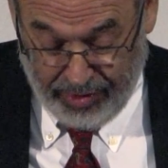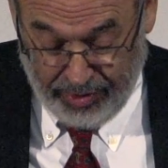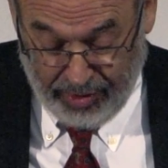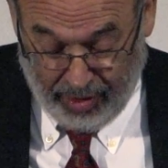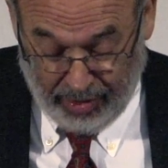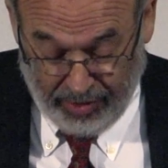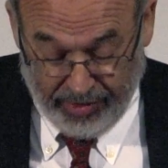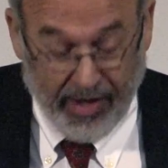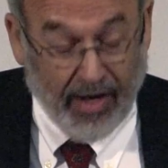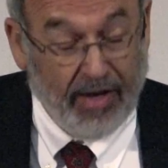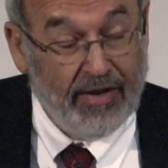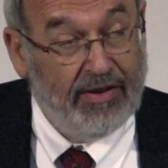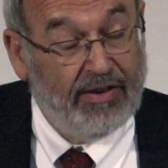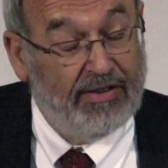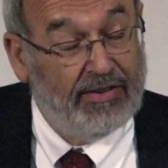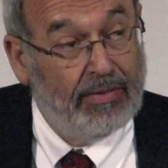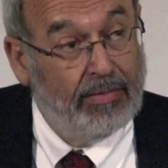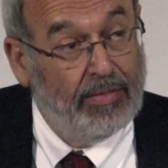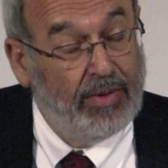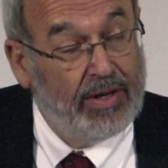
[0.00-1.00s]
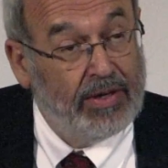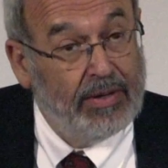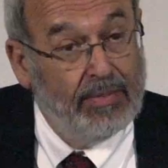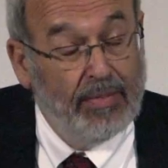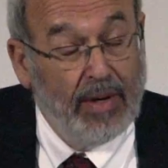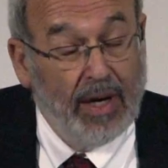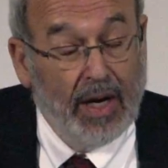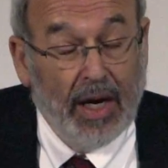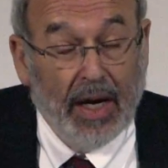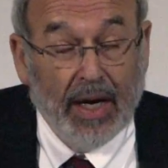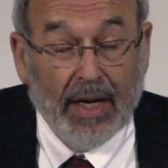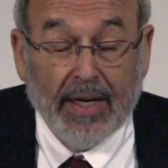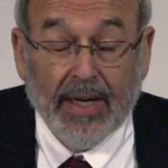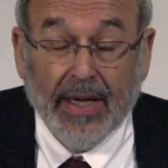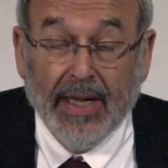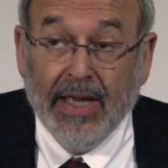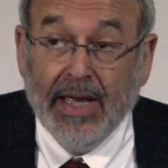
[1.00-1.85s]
not dissimilar to mine.